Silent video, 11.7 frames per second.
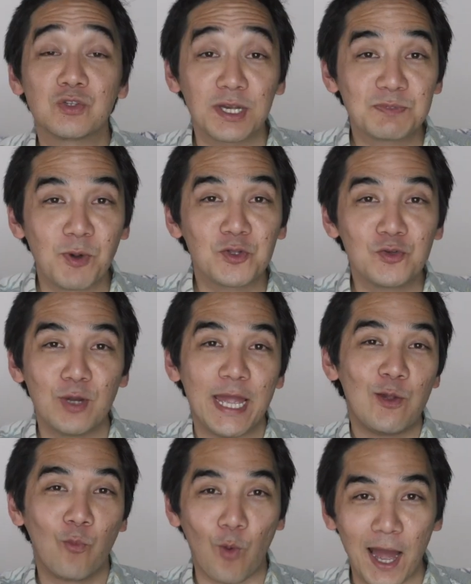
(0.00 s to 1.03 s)
So I spoke to
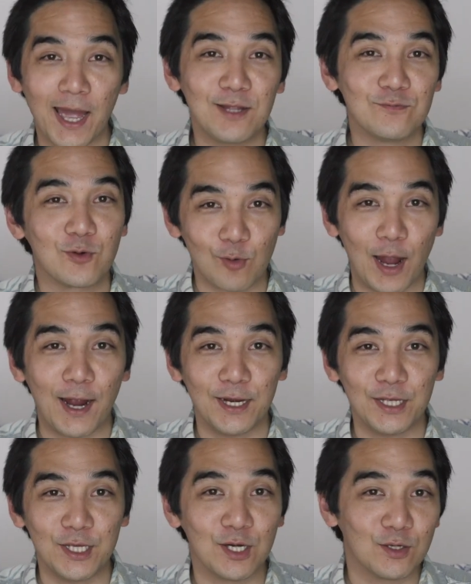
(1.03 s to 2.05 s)
a wide
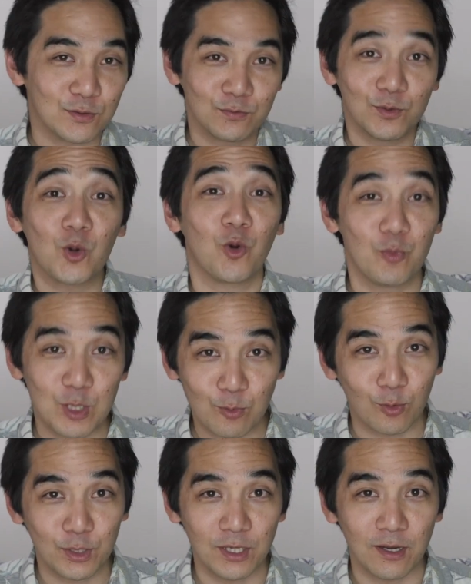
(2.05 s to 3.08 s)
variety of local
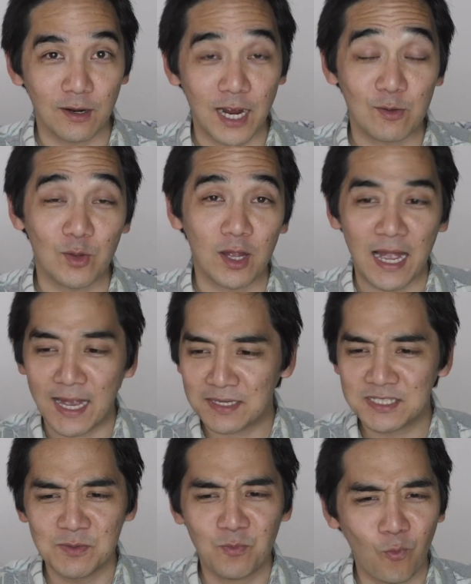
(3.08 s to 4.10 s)
people here and I
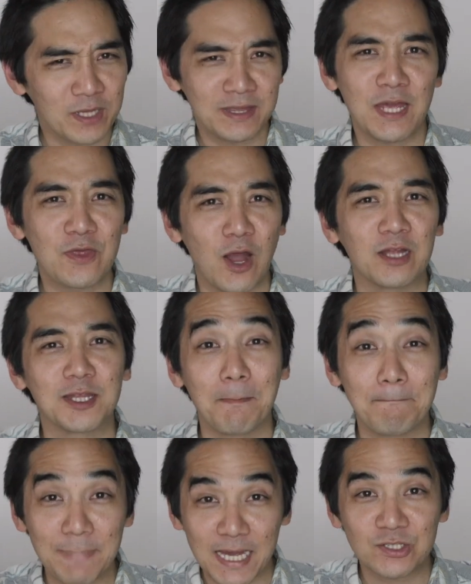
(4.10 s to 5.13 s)
asked them what they thought the
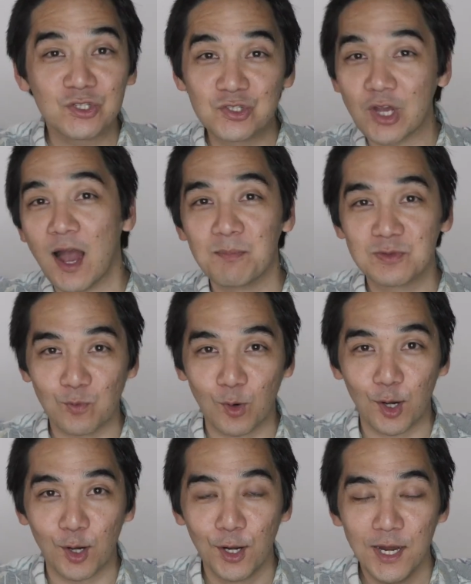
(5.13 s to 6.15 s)
best jobs
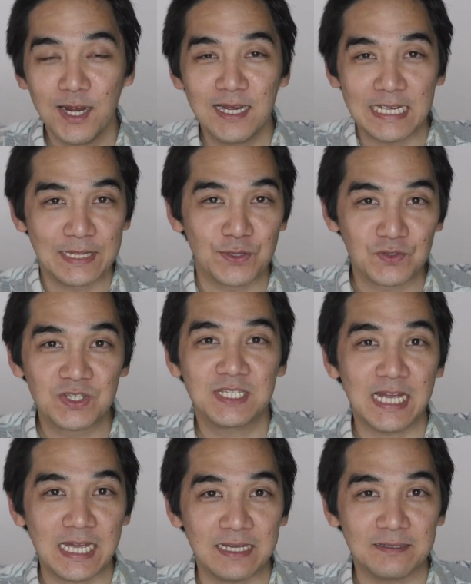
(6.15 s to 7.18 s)
were in the
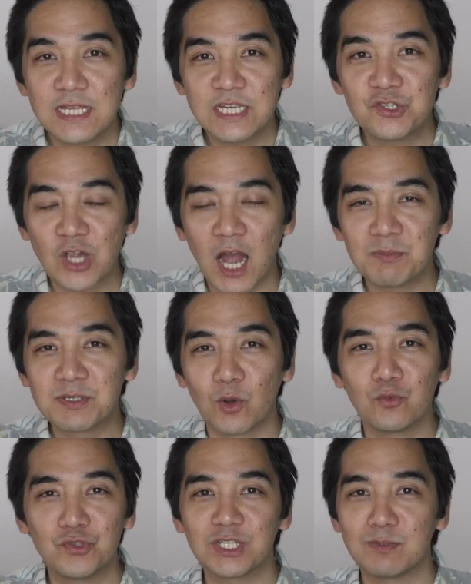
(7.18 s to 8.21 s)
state. These jobs
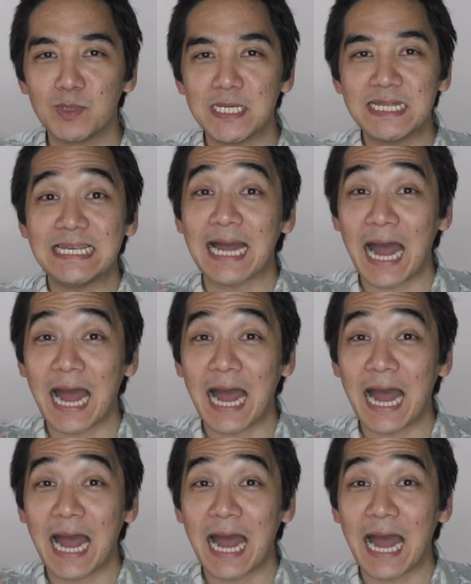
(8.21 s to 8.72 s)
don't just mean the